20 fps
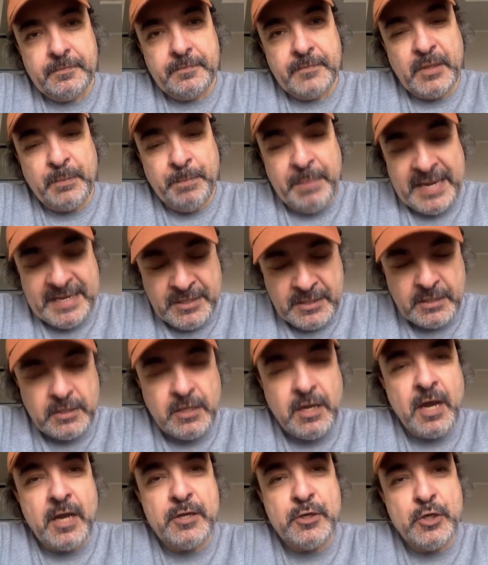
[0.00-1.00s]
The
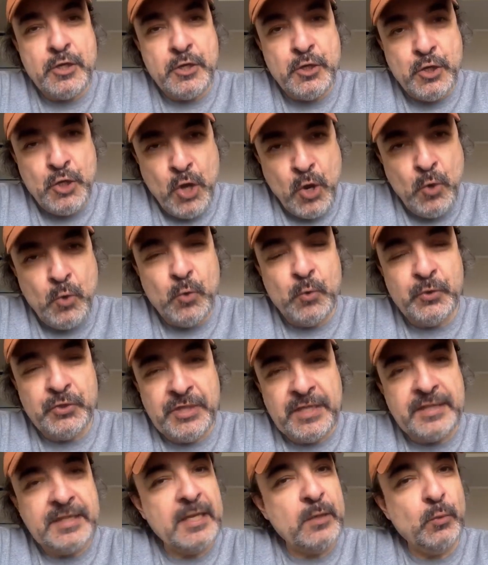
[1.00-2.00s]
Pentagon knows
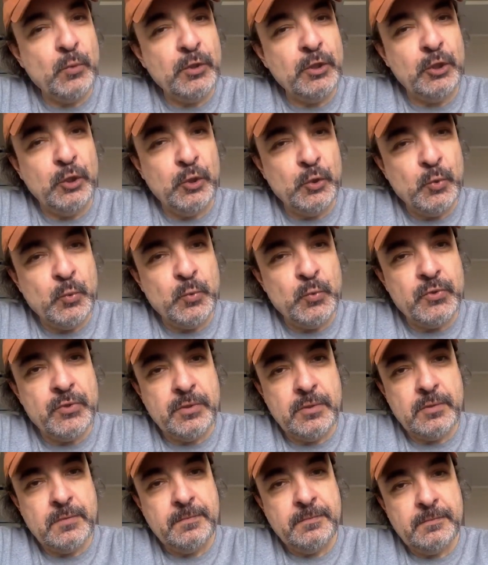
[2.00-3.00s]
that they would
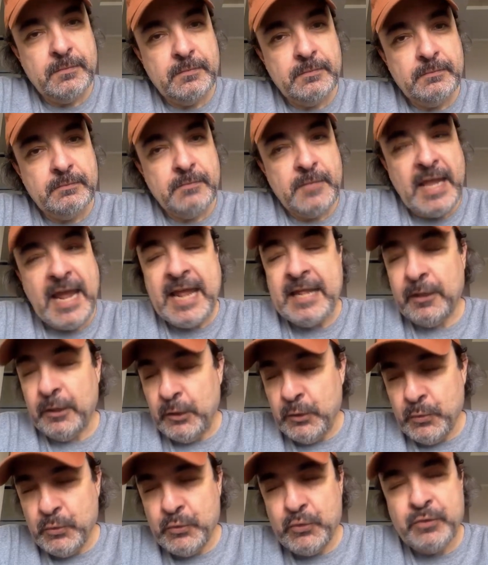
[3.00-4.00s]
lose, and
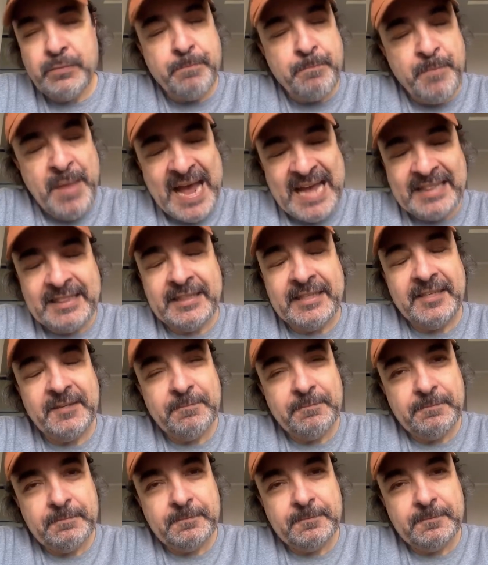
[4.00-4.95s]
lose badly.